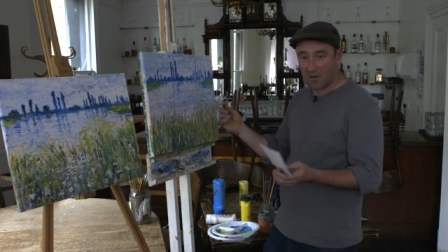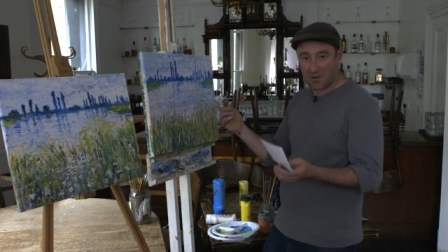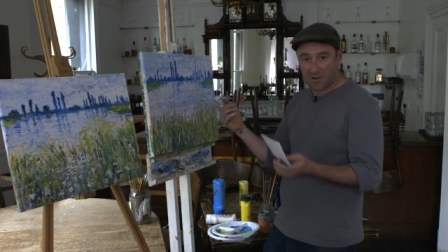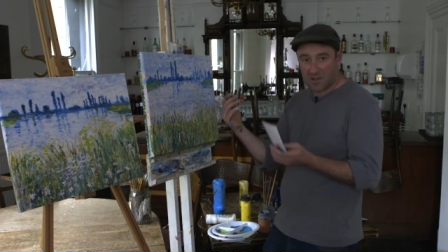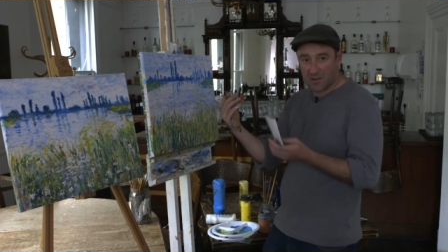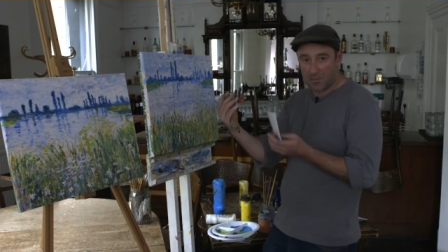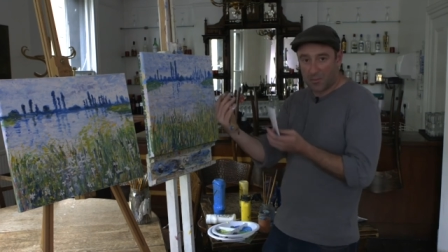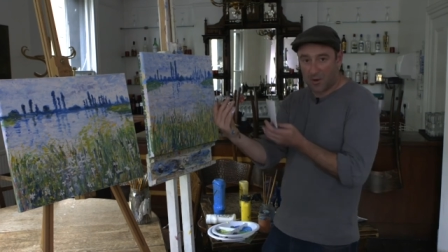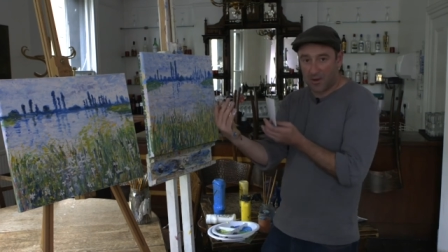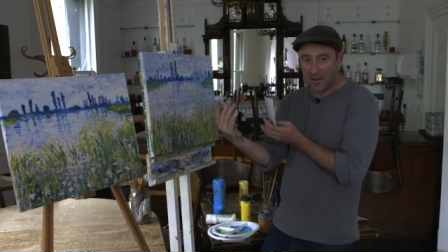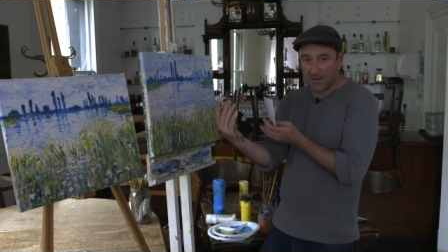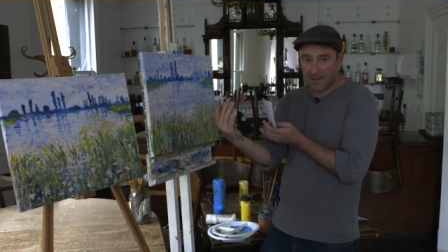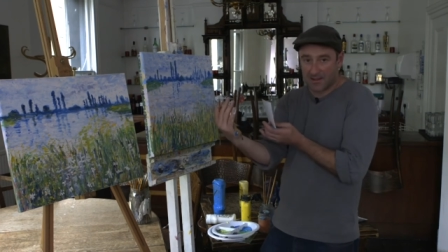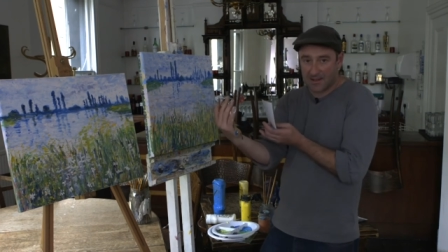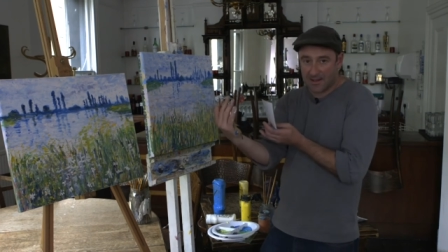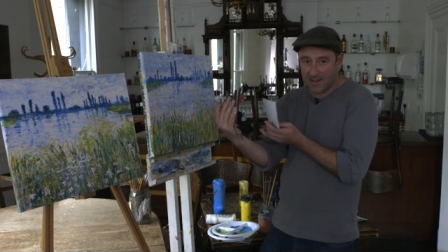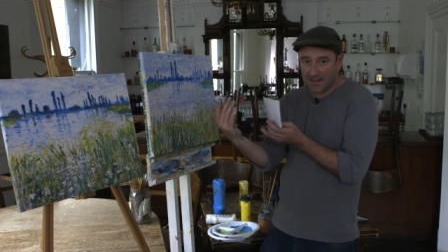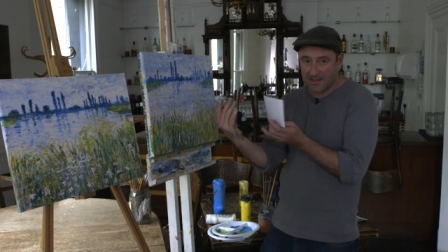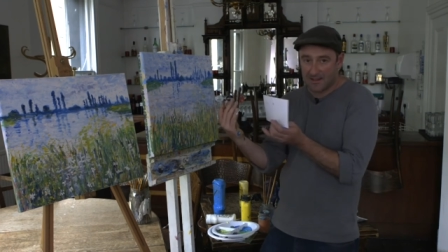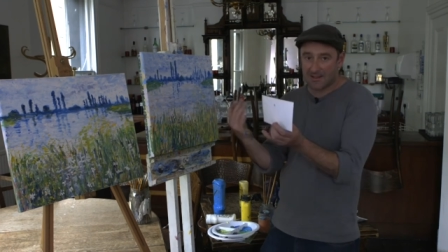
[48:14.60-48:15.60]
long as you're putting
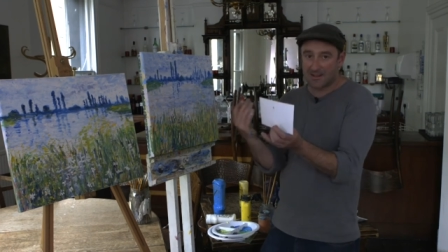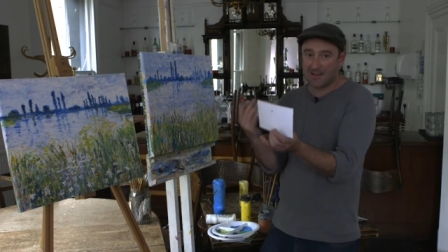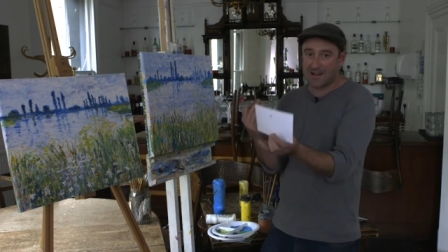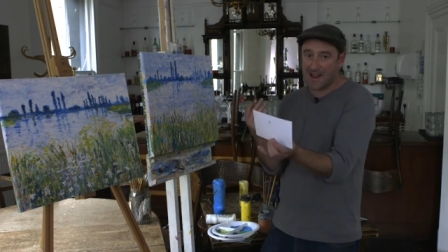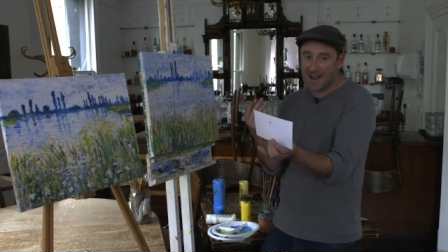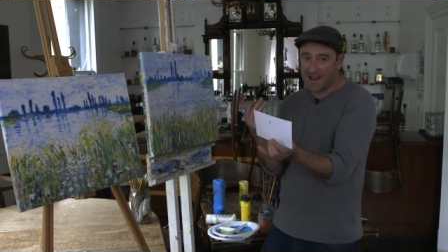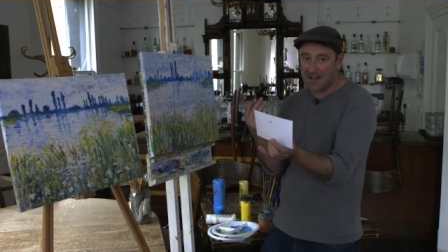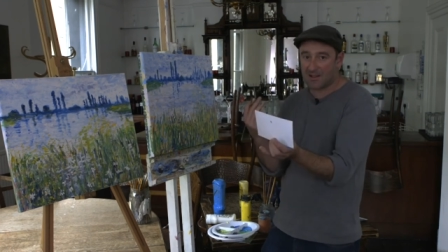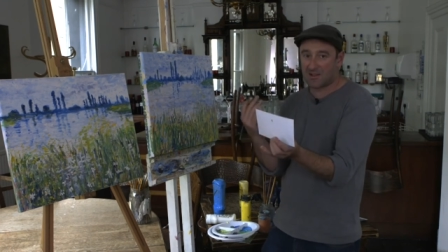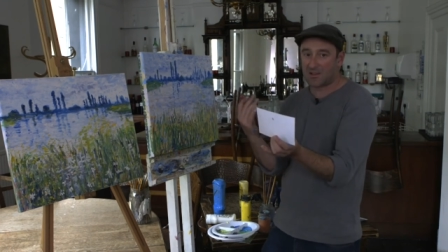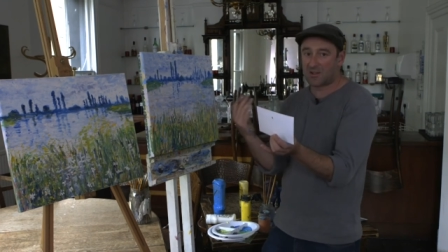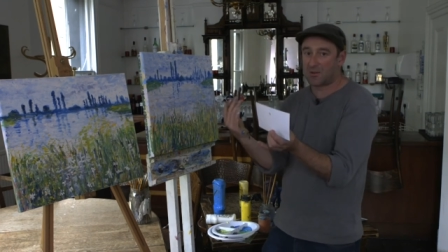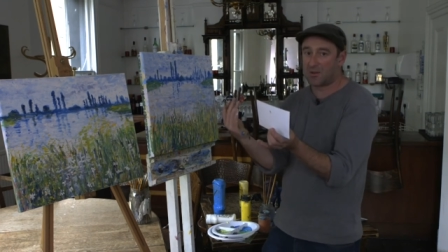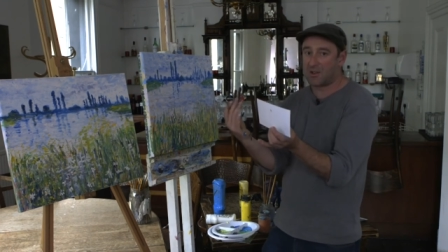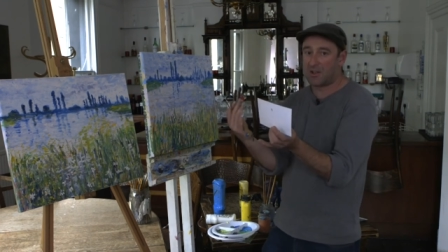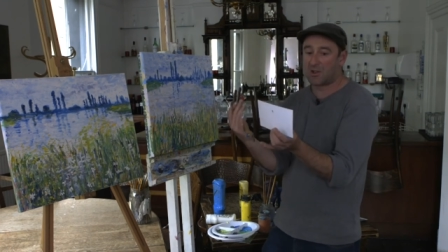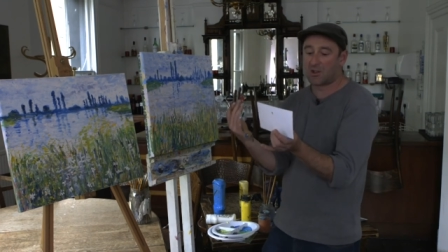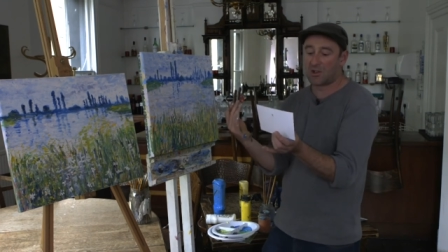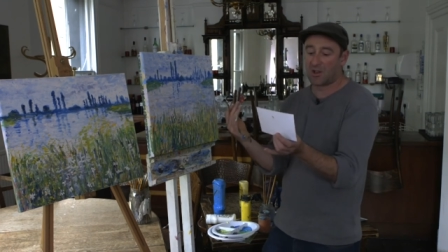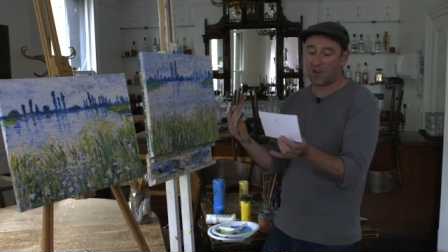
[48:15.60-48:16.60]
things next to
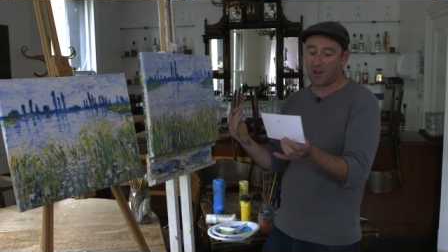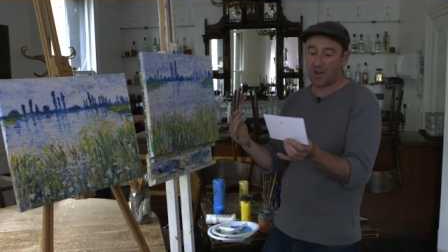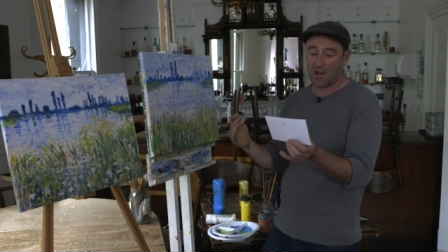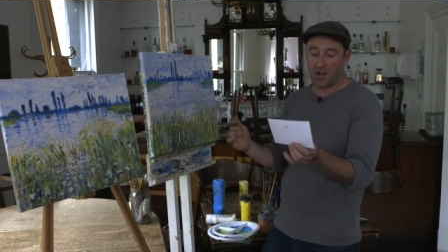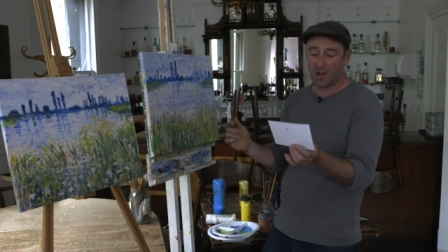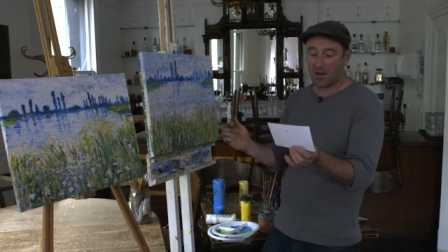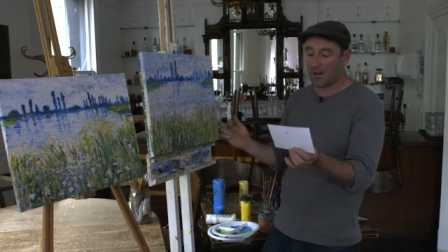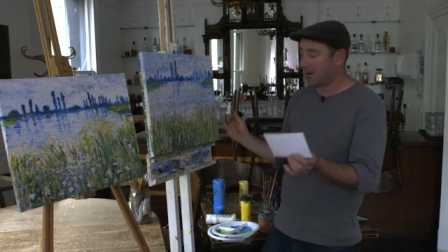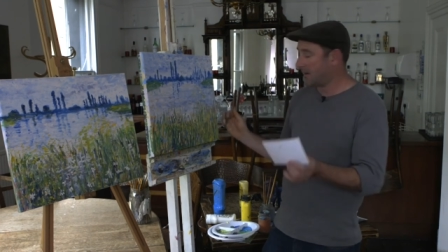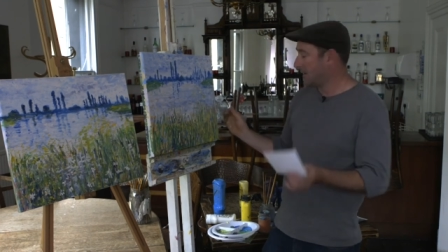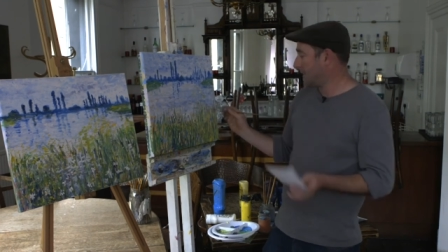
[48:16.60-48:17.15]
each other,